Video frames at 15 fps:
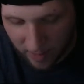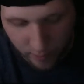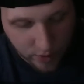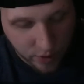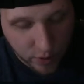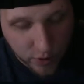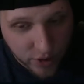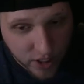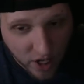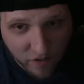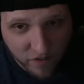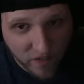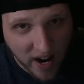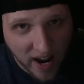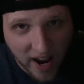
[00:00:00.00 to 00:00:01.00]
There's stuff
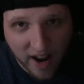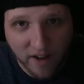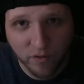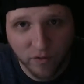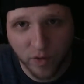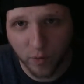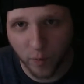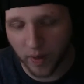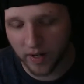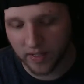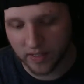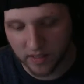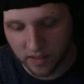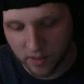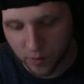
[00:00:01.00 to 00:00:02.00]
everywhere,
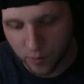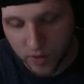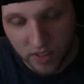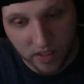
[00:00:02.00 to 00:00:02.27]
and there's